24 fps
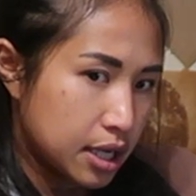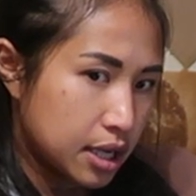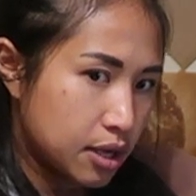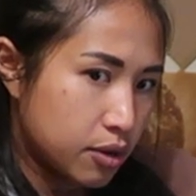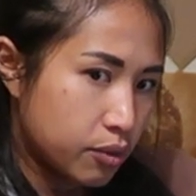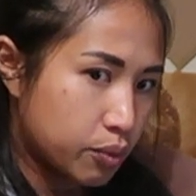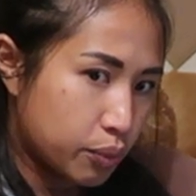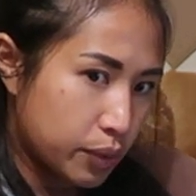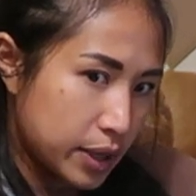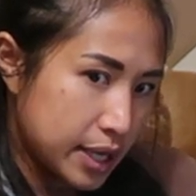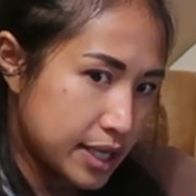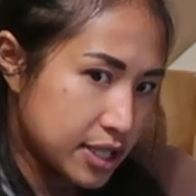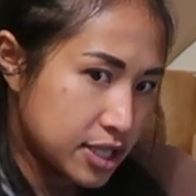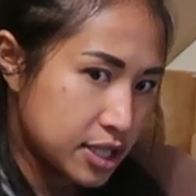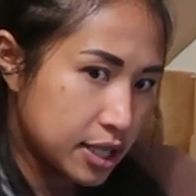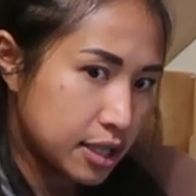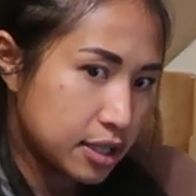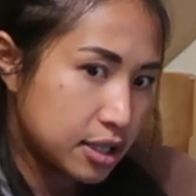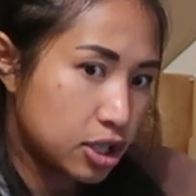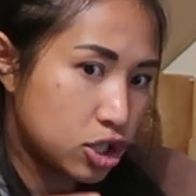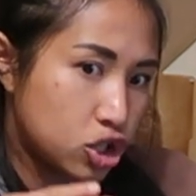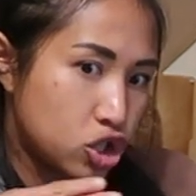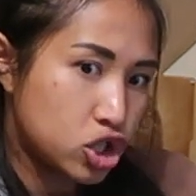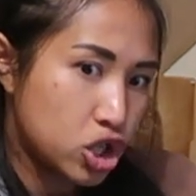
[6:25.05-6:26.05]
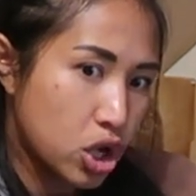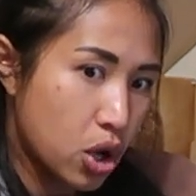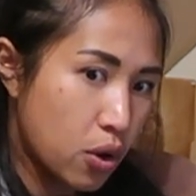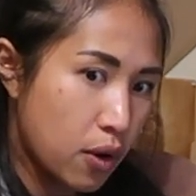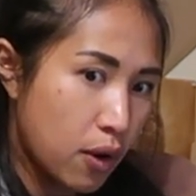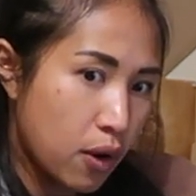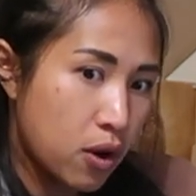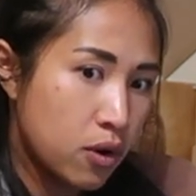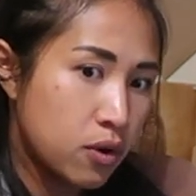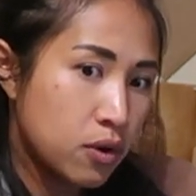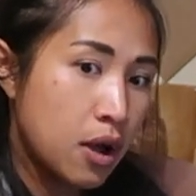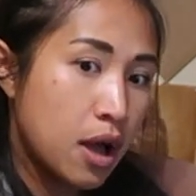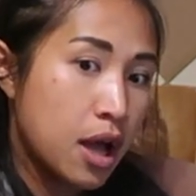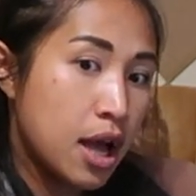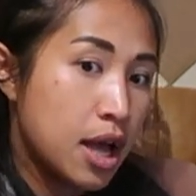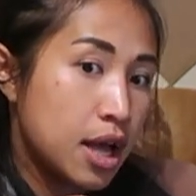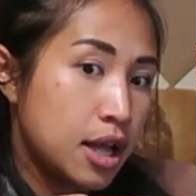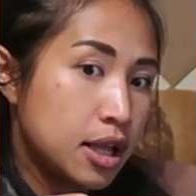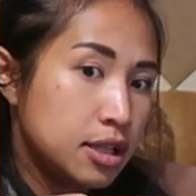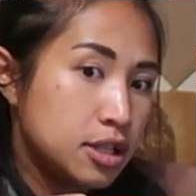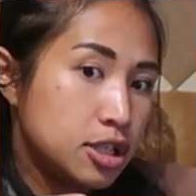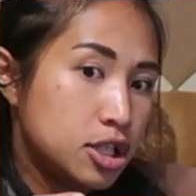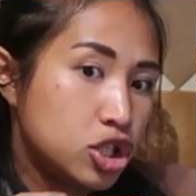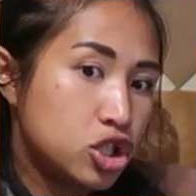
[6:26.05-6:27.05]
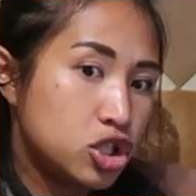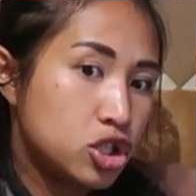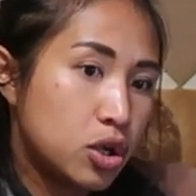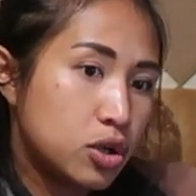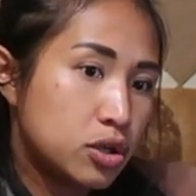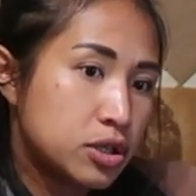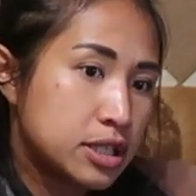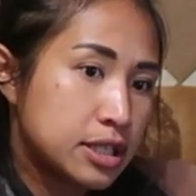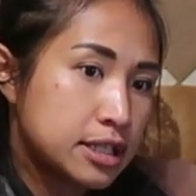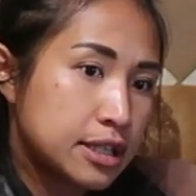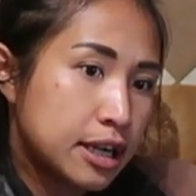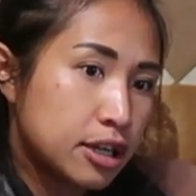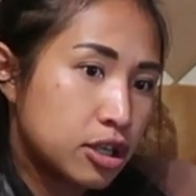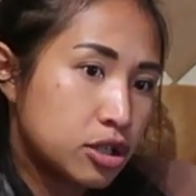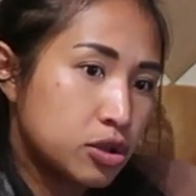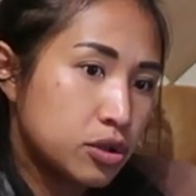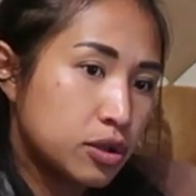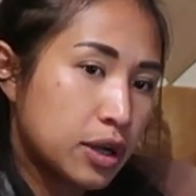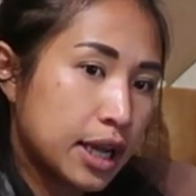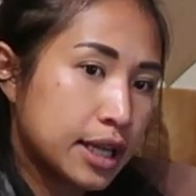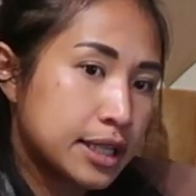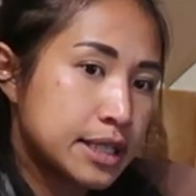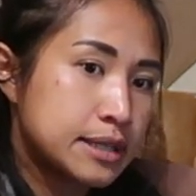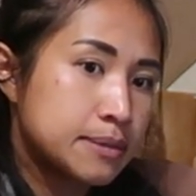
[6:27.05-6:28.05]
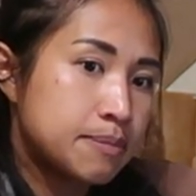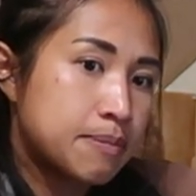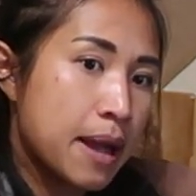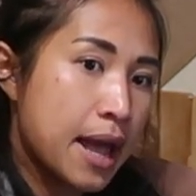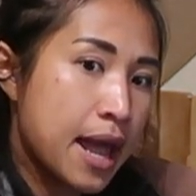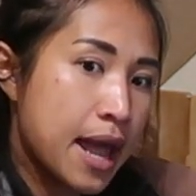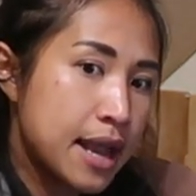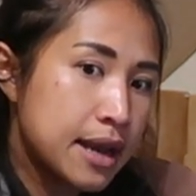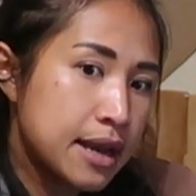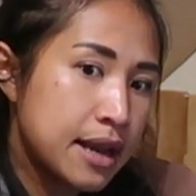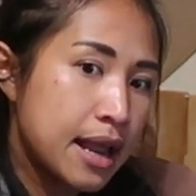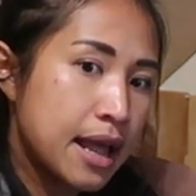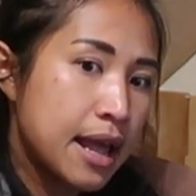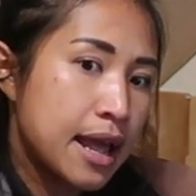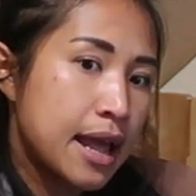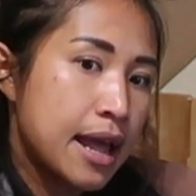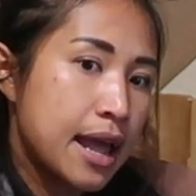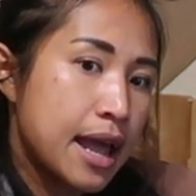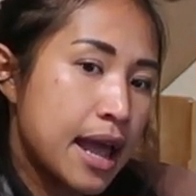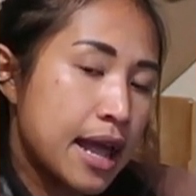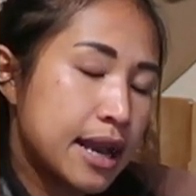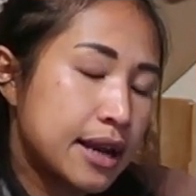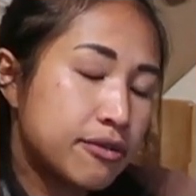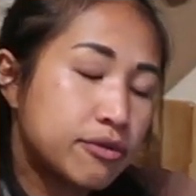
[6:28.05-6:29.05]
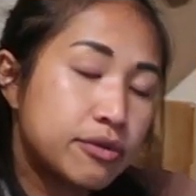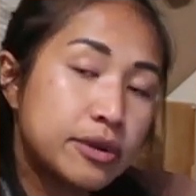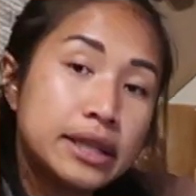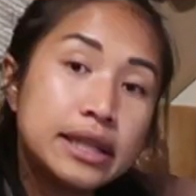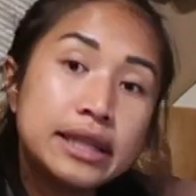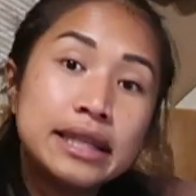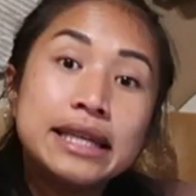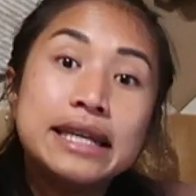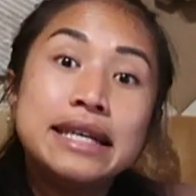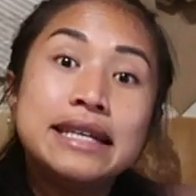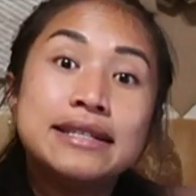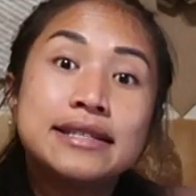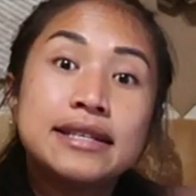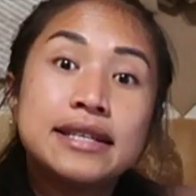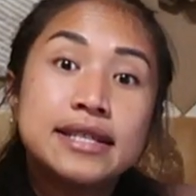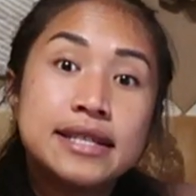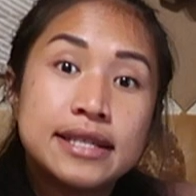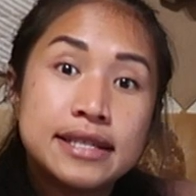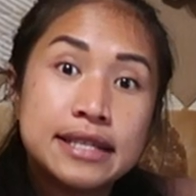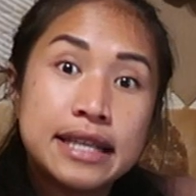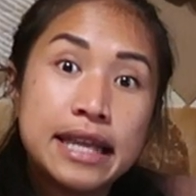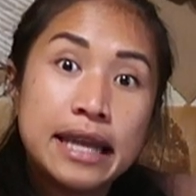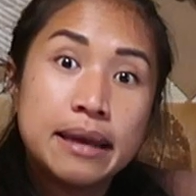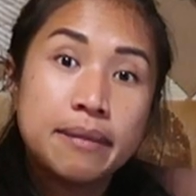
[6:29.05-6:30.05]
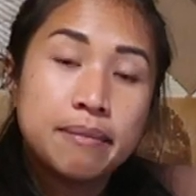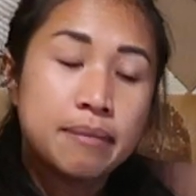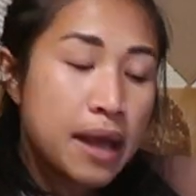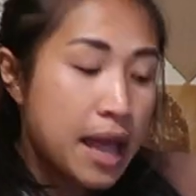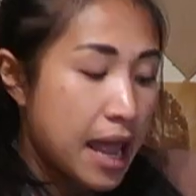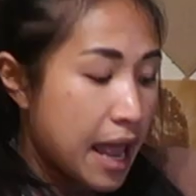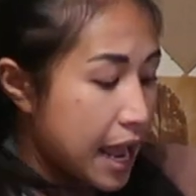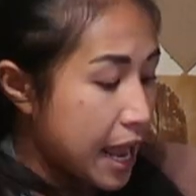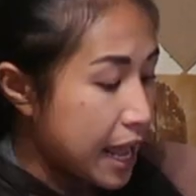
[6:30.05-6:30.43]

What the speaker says: reach the dough start to expand and release steam,